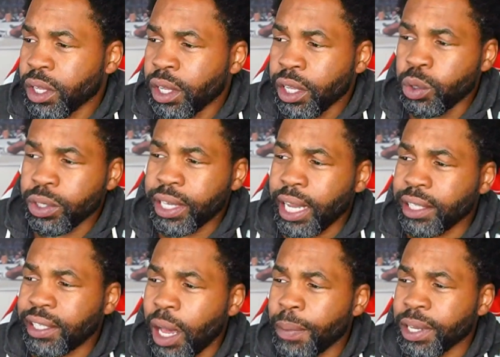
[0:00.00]
You can't
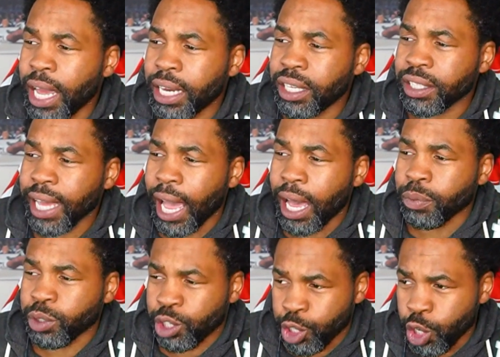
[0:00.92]
tell me that this guy
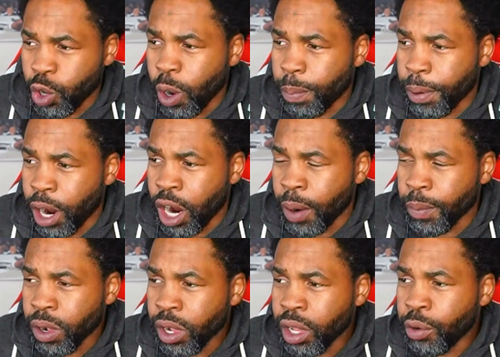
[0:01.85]
was a Eurobomb
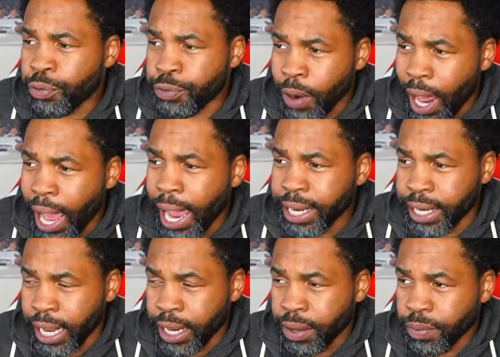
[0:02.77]

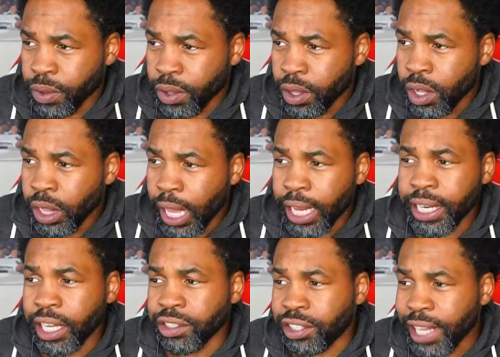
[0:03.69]
Friday, and
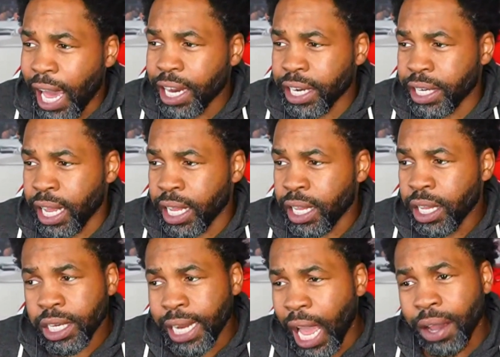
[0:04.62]
then Saturday,
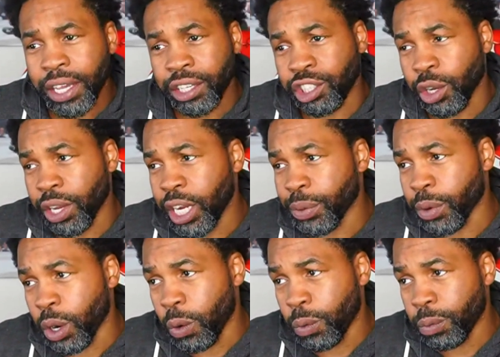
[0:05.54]
now he's your
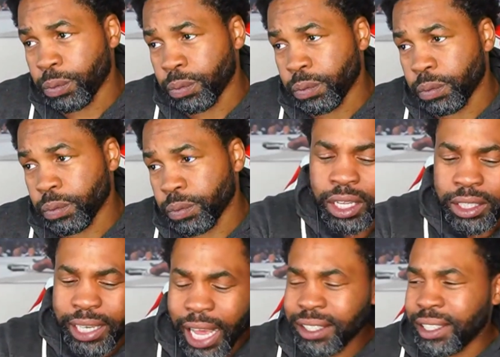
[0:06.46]
hero.
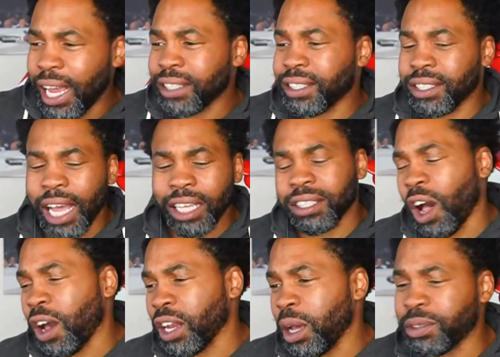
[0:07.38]
That's
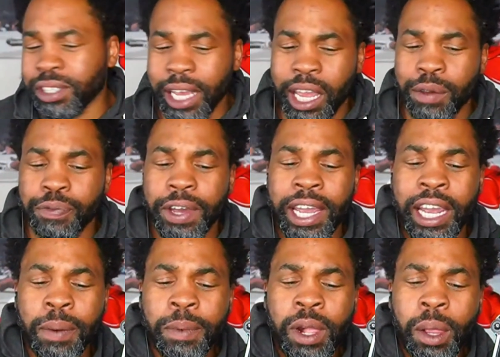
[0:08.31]
all I'm saying,
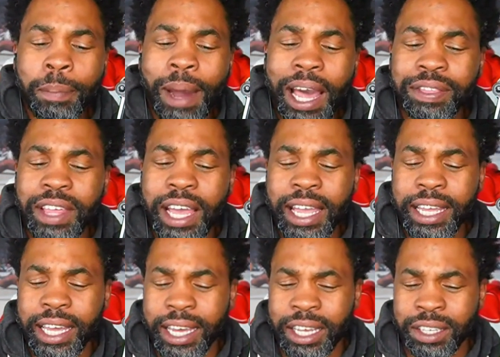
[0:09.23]
fam. My thing
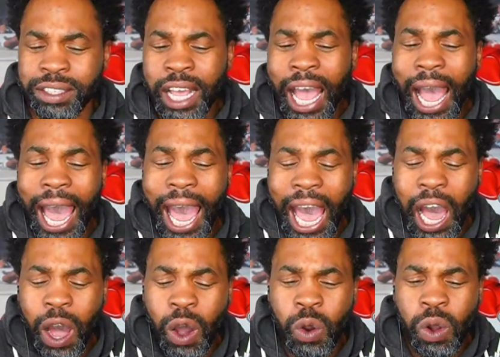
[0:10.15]
is,
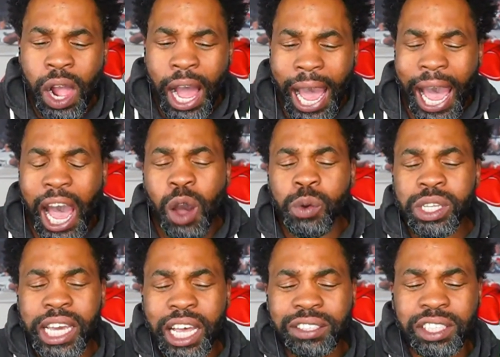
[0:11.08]
how
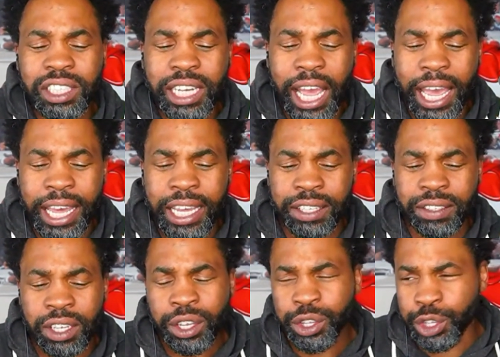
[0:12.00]
yesterday's
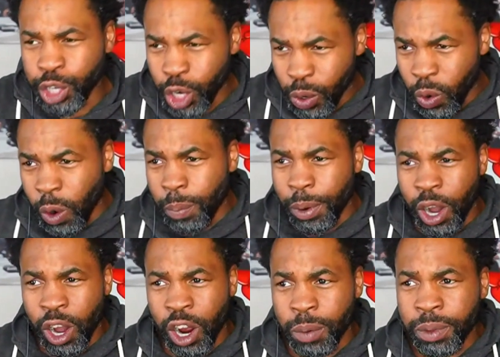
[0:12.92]

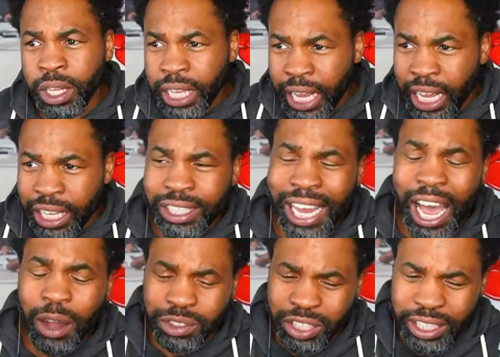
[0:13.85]
Eurobomb is
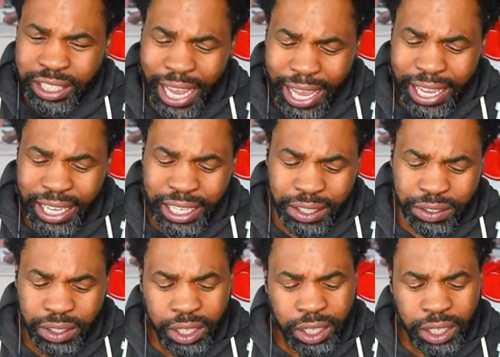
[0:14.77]
now today's